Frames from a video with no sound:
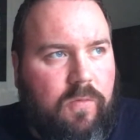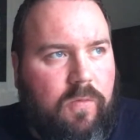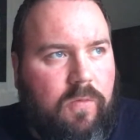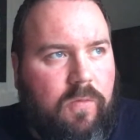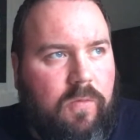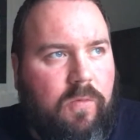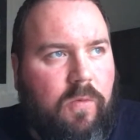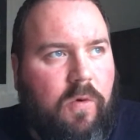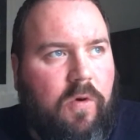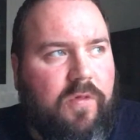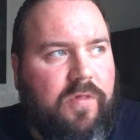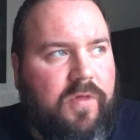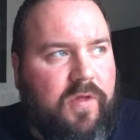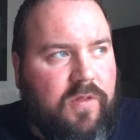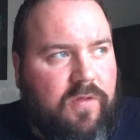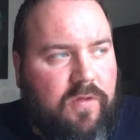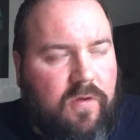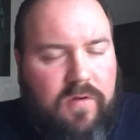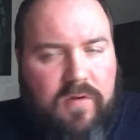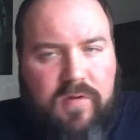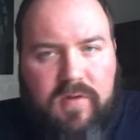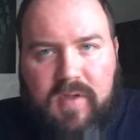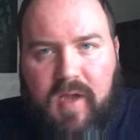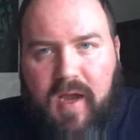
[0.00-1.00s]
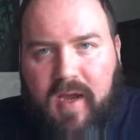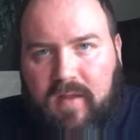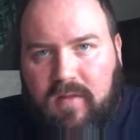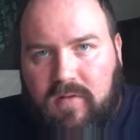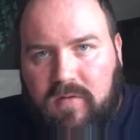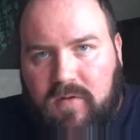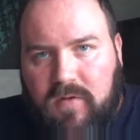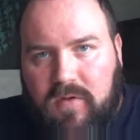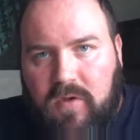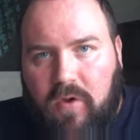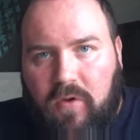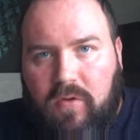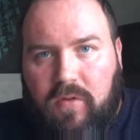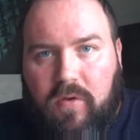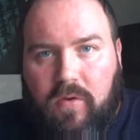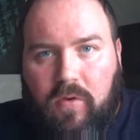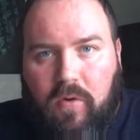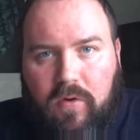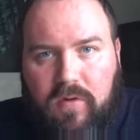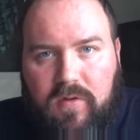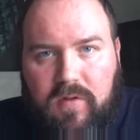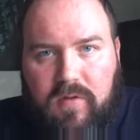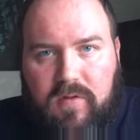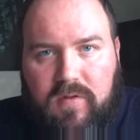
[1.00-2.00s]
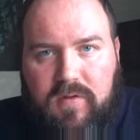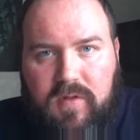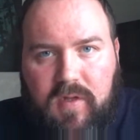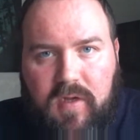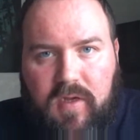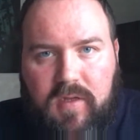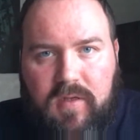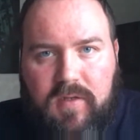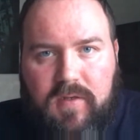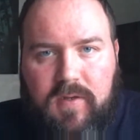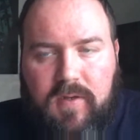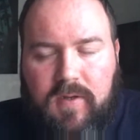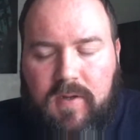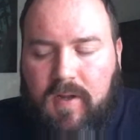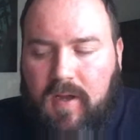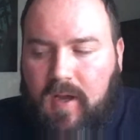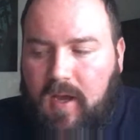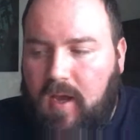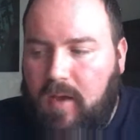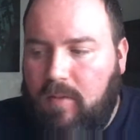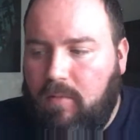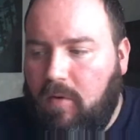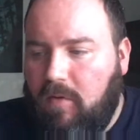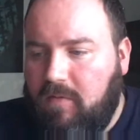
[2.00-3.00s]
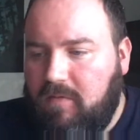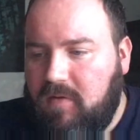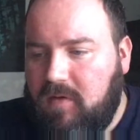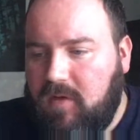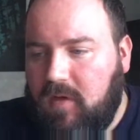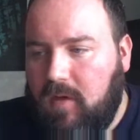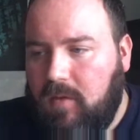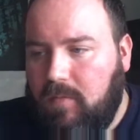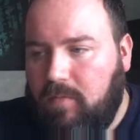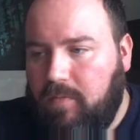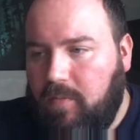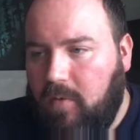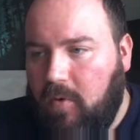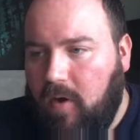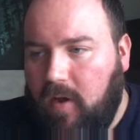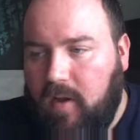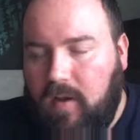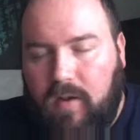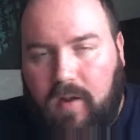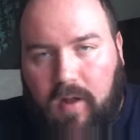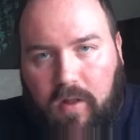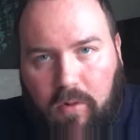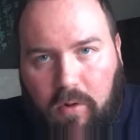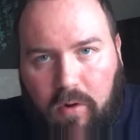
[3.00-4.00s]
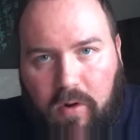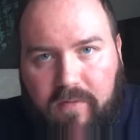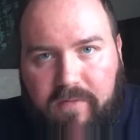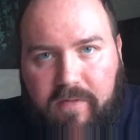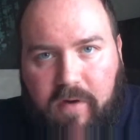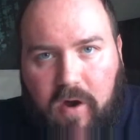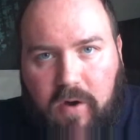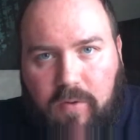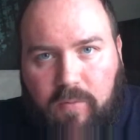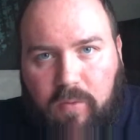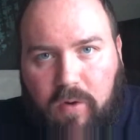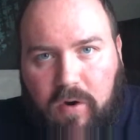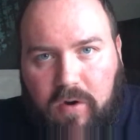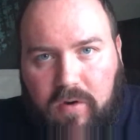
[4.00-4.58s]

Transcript: what they'd done as actors, how they got to the stage. Obviously, put in a lot of hard